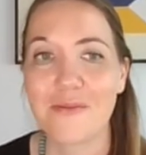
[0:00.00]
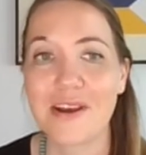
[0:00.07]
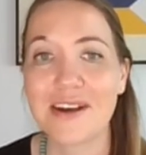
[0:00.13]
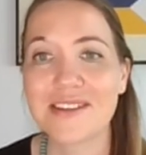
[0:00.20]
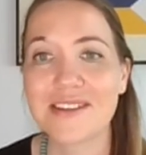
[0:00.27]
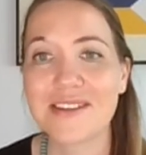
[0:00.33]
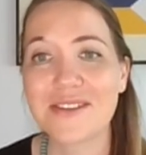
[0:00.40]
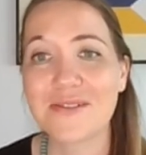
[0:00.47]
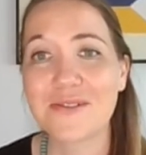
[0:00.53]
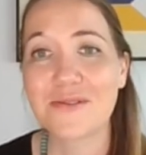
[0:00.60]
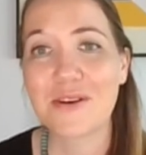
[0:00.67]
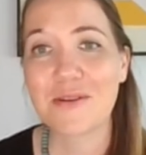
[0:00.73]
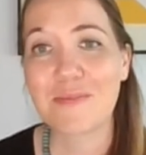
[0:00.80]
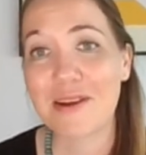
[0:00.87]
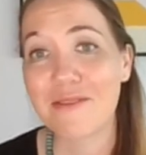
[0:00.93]
We also do,
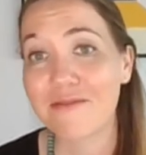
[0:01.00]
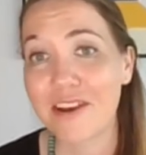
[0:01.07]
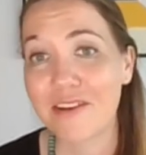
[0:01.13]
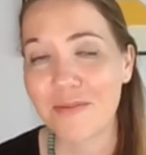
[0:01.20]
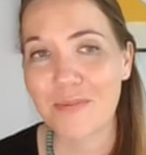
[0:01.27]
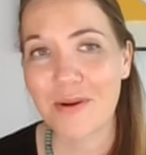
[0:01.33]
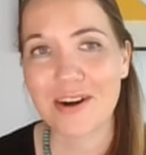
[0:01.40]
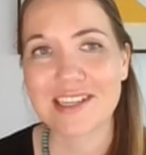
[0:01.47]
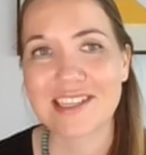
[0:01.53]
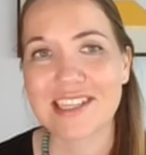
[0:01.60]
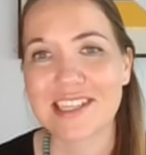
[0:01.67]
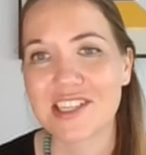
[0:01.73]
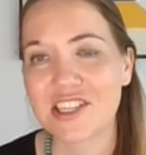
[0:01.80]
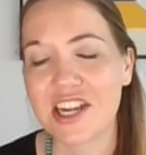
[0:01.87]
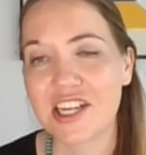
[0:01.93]
and my favorite part is
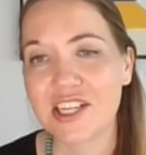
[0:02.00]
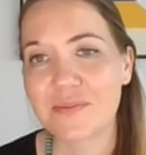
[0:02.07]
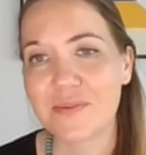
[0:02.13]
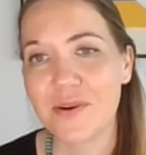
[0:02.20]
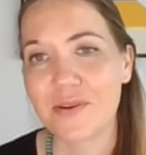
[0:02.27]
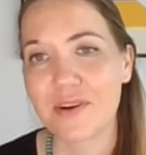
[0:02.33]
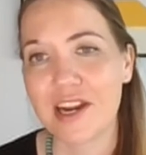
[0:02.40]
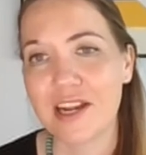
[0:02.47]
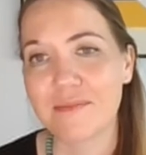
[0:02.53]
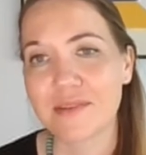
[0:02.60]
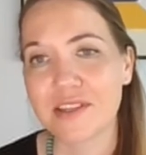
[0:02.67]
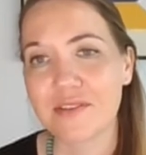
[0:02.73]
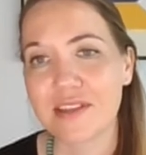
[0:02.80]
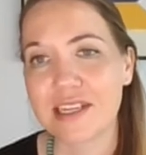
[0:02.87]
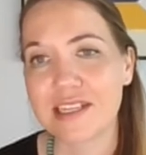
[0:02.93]
exchange programs.
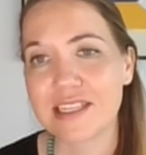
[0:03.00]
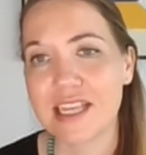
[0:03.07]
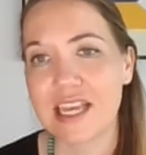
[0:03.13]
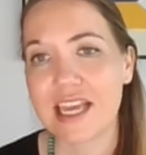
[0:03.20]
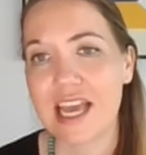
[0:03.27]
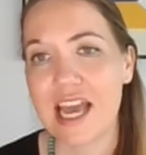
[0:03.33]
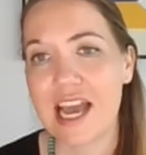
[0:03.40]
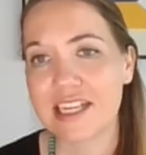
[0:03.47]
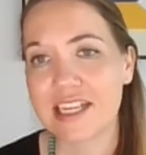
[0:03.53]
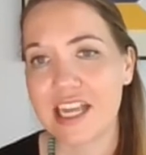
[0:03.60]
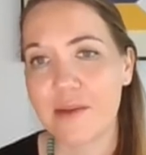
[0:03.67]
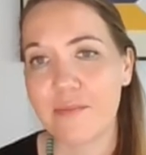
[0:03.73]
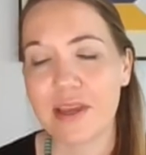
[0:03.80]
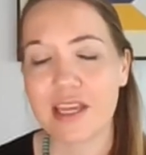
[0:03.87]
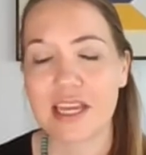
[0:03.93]
So things like
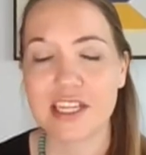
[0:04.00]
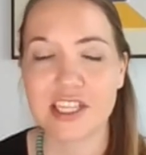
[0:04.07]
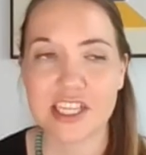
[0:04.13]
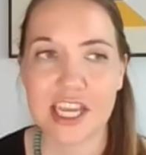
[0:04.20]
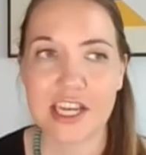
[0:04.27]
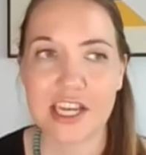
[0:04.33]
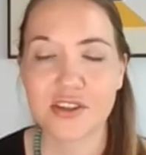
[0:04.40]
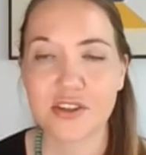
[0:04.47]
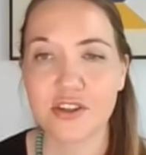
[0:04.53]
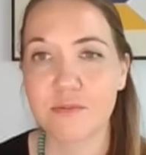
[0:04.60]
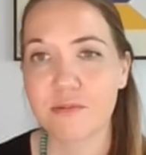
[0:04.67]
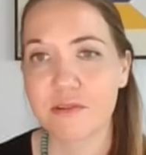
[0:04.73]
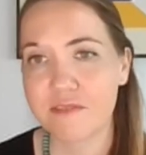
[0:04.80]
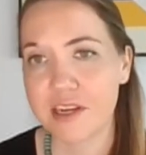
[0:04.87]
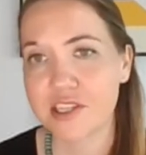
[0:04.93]
academic, educational,
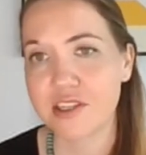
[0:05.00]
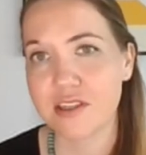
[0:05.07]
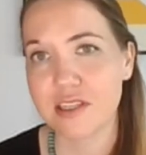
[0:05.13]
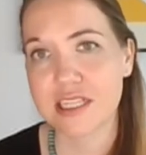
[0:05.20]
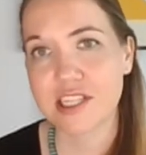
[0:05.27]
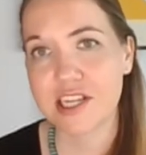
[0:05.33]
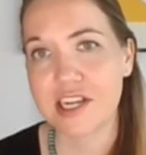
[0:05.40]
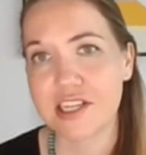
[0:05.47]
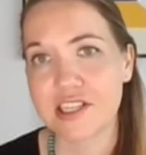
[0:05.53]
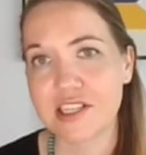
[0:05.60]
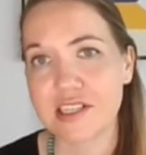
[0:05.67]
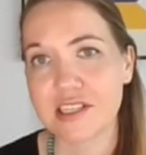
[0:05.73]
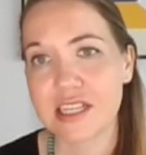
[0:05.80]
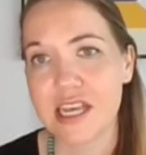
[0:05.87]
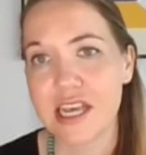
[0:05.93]
professional
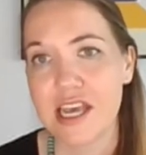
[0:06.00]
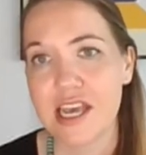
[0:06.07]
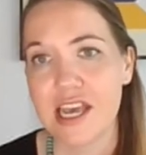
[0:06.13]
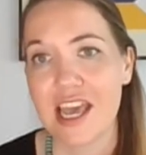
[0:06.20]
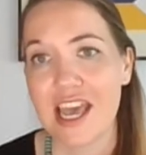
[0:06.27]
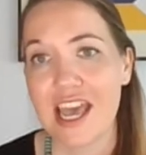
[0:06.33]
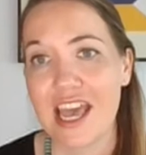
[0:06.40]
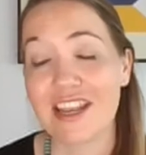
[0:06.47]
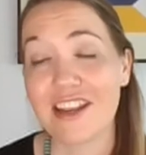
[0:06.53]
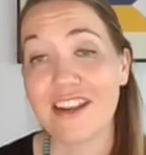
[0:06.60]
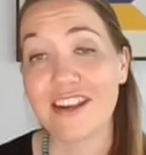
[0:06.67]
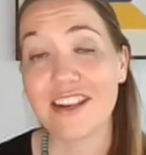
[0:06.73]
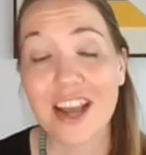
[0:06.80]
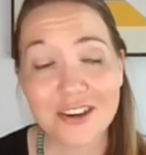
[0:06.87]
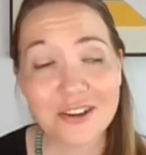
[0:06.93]
exchanges. And in a
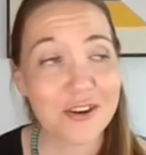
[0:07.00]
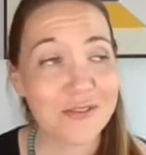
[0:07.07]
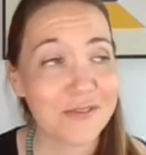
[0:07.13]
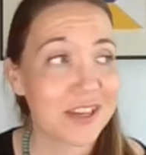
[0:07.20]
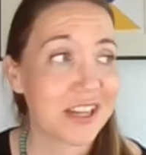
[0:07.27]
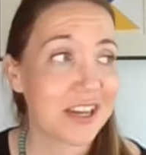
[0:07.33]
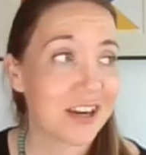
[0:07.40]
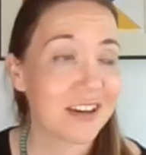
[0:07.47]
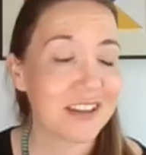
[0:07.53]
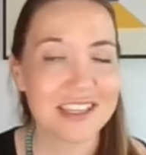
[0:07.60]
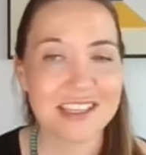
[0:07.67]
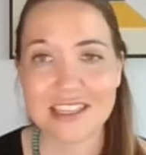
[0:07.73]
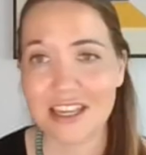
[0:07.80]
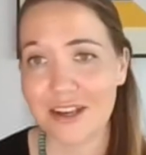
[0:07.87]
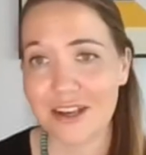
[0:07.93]
non-COVID year,
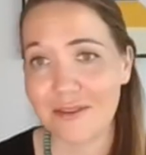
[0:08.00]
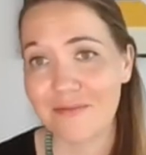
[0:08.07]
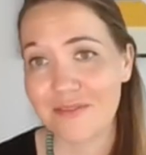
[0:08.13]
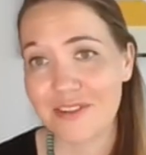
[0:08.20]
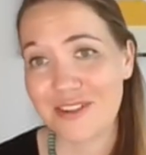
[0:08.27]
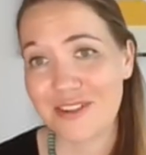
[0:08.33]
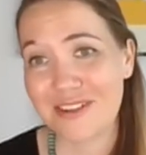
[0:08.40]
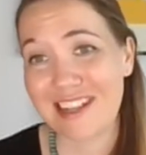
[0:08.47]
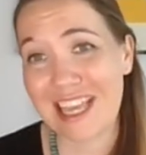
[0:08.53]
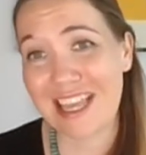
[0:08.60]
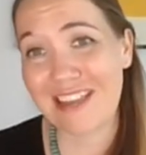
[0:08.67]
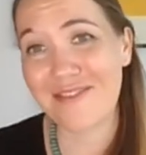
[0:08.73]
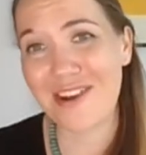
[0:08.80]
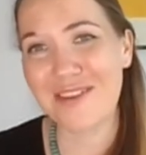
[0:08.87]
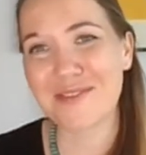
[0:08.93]
this um, generally
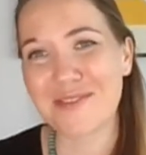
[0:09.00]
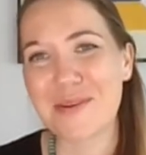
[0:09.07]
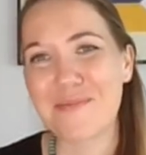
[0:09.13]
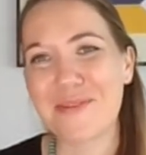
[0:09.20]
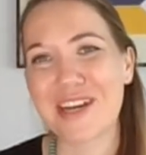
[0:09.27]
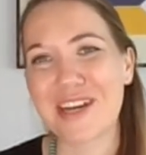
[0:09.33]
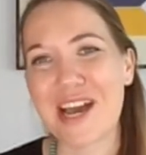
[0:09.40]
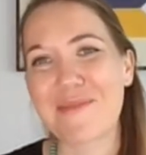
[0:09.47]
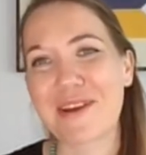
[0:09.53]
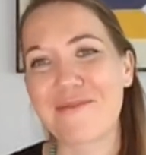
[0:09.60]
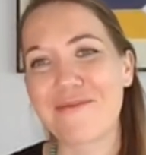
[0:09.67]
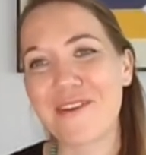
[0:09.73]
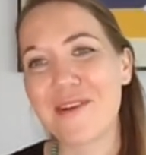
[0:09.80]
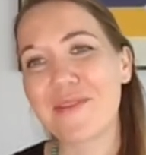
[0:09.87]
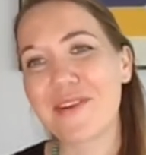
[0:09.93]
involves people coming
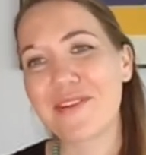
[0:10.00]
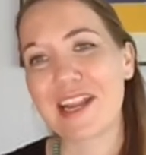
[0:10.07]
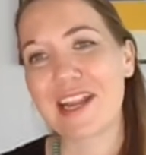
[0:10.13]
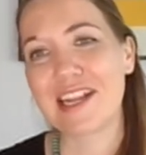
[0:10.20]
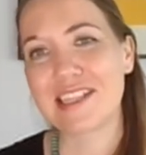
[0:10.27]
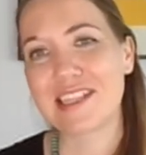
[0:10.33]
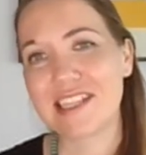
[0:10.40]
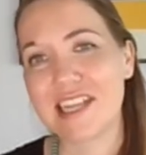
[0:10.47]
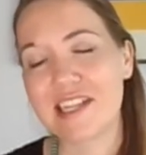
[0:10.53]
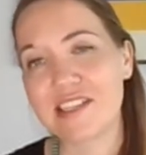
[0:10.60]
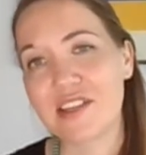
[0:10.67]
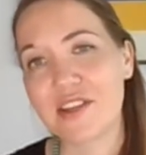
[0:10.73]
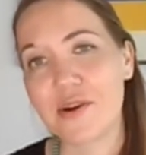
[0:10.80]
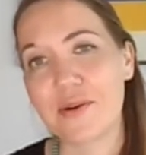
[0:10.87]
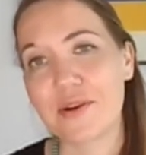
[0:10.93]
from the United States
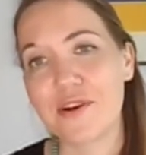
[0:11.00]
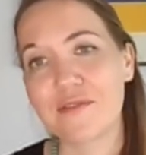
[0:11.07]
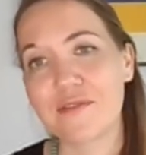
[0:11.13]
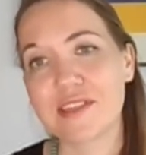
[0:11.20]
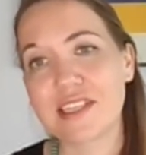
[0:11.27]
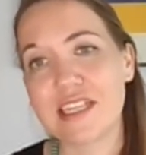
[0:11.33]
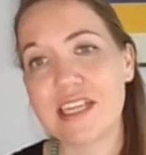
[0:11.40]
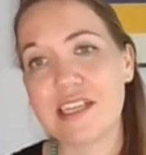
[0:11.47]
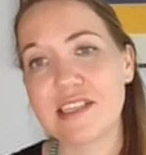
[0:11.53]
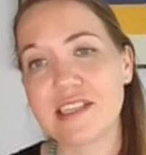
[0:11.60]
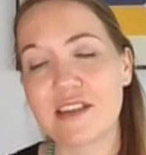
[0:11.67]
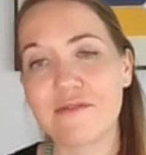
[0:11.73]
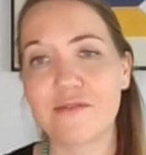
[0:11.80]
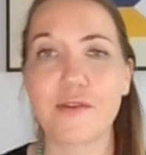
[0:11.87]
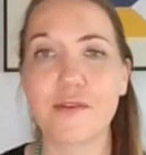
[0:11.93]
and going overseas
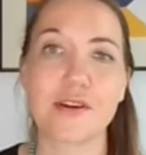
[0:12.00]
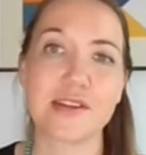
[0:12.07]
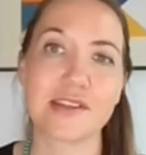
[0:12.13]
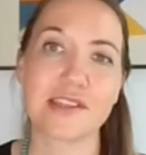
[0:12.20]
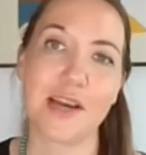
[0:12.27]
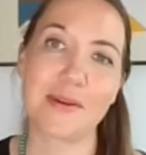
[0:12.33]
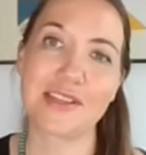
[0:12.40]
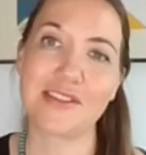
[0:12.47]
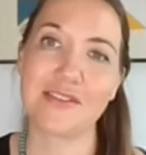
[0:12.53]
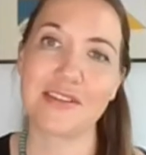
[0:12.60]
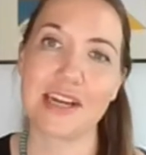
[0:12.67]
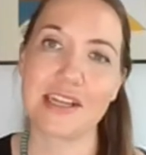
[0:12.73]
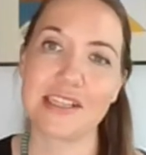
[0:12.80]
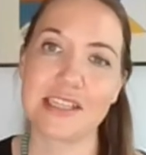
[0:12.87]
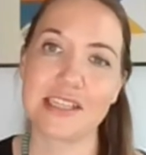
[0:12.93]
and foreigners coming to the
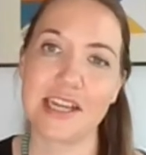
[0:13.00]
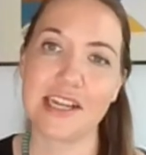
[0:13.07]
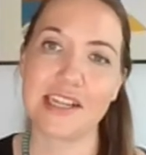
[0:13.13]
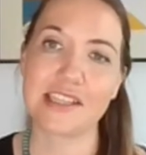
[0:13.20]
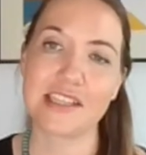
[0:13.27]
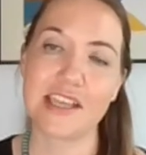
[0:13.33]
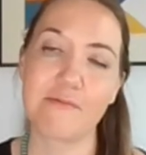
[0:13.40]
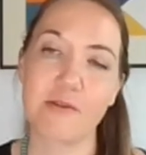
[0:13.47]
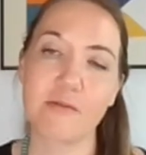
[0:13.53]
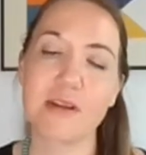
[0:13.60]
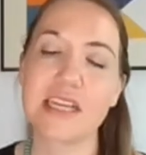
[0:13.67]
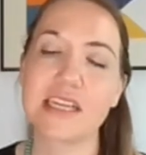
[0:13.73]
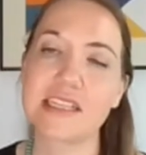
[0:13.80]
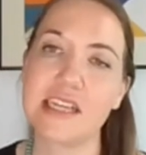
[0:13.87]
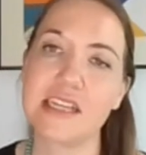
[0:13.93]
United States. And we're
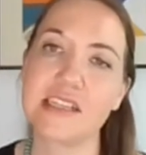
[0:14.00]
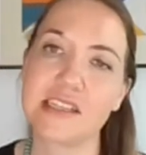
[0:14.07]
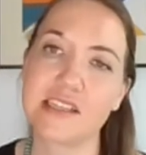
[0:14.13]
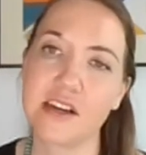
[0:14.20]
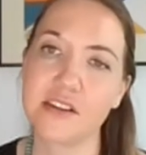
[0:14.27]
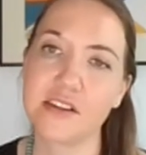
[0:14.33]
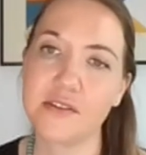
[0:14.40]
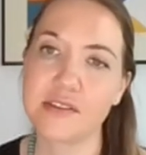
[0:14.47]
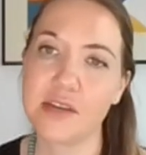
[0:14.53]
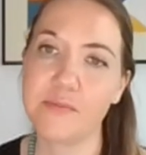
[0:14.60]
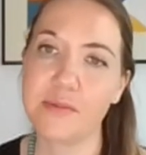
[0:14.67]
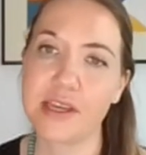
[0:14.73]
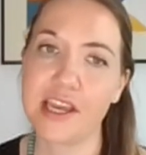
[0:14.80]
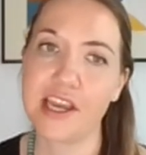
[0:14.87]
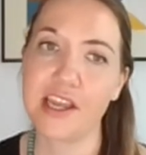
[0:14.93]
really excited to start those up
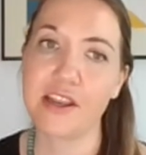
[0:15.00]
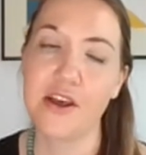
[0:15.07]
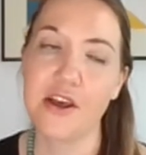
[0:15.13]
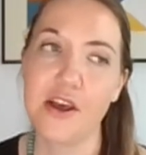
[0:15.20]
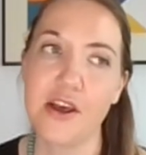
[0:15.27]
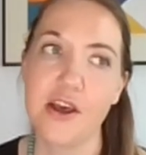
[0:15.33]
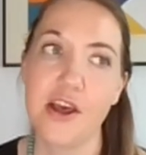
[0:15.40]
again.